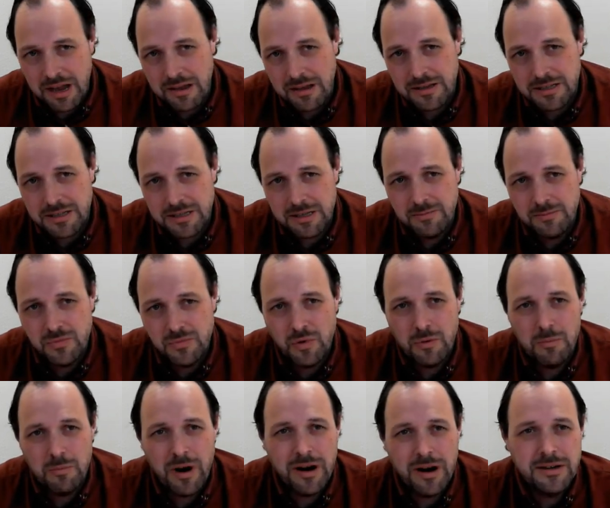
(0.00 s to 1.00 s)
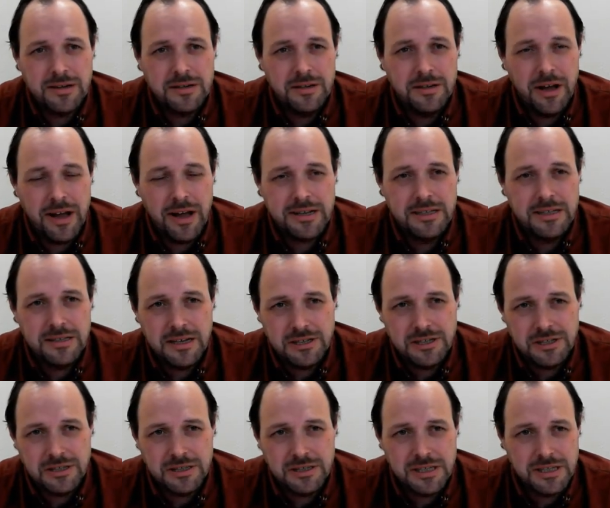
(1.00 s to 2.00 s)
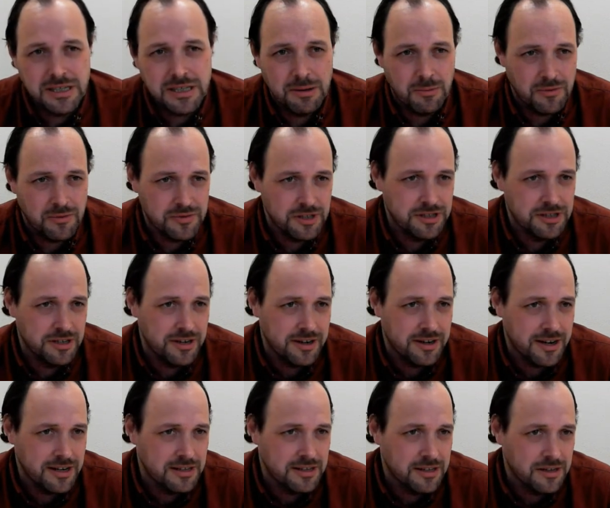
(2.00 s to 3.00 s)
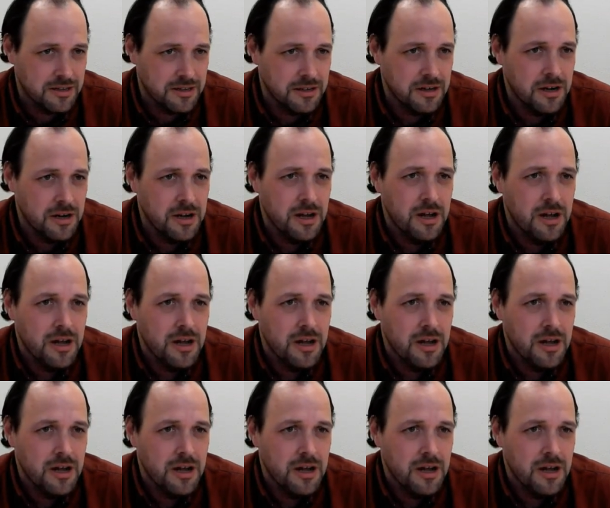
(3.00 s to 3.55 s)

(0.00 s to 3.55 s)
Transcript: steam turbine, the excitation system of the generator,